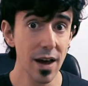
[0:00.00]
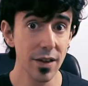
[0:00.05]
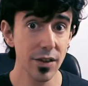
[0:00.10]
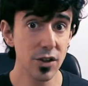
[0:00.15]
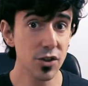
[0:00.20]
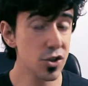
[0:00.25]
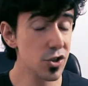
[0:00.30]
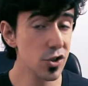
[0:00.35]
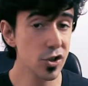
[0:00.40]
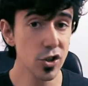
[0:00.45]

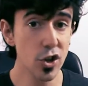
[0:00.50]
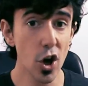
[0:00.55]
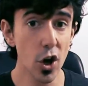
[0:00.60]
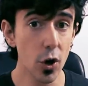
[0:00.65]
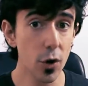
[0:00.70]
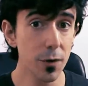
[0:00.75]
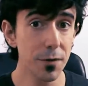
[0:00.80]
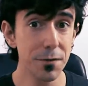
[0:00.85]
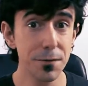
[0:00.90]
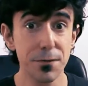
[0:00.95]
There's
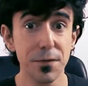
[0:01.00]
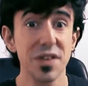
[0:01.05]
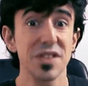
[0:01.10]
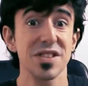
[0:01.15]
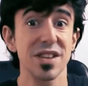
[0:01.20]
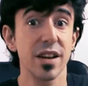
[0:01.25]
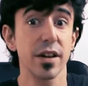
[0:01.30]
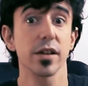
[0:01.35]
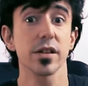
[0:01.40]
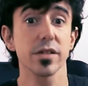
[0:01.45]
no
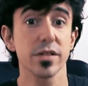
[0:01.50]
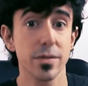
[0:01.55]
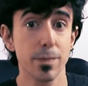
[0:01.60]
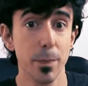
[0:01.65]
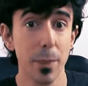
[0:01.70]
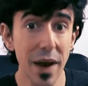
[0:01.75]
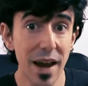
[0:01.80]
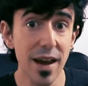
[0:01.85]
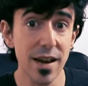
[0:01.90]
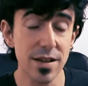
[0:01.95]
physical
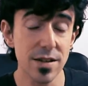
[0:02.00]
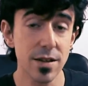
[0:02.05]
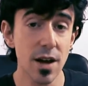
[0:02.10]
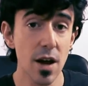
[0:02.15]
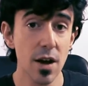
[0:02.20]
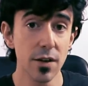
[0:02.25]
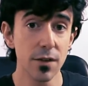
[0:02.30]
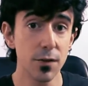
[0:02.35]
space